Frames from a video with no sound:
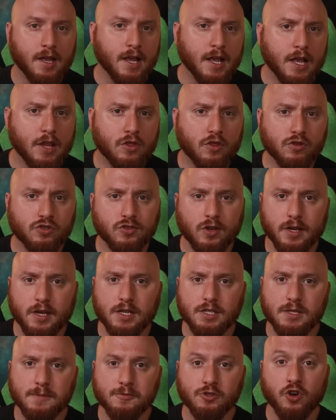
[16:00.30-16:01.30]
hit those like and
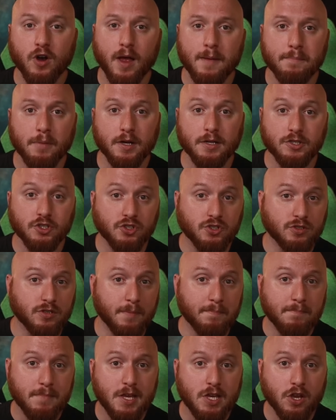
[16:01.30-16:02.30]
subscribe buttons to let
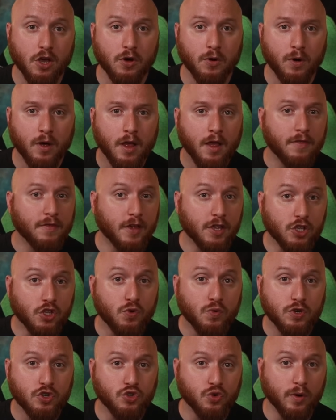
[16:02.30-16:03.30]
me know that you
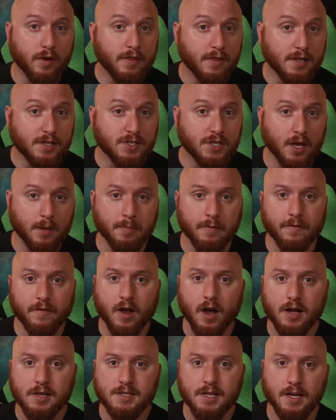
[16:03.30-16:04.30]
enjoy this type of
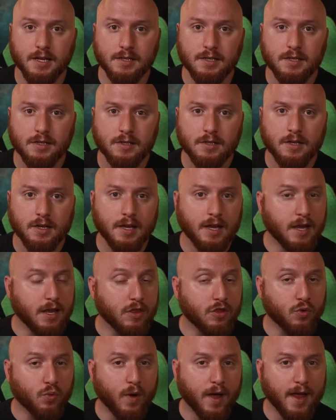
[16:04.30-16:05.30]
content.
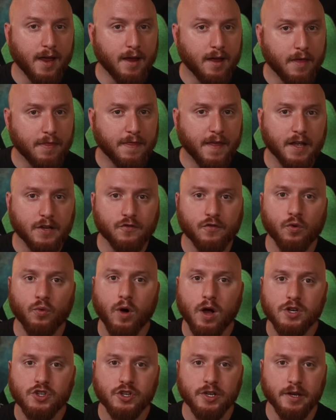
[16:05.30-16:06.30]
Either way, thanks for
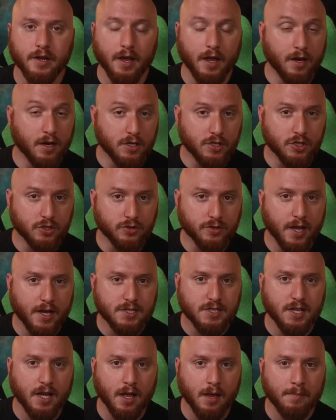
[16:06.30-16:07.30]
watching, and until next
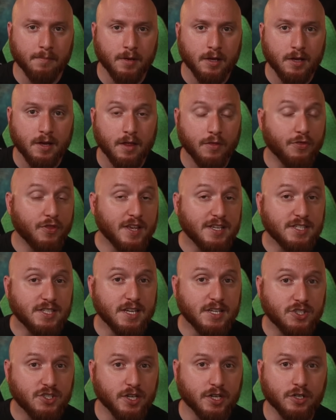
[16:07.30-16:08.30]
time, this
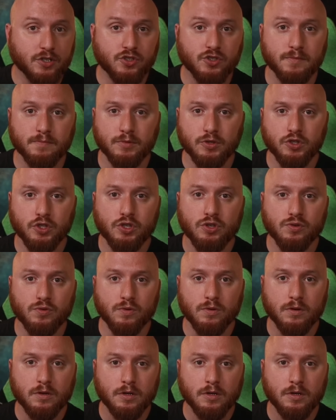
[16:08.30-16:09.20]
is Ticker Symbol YOU.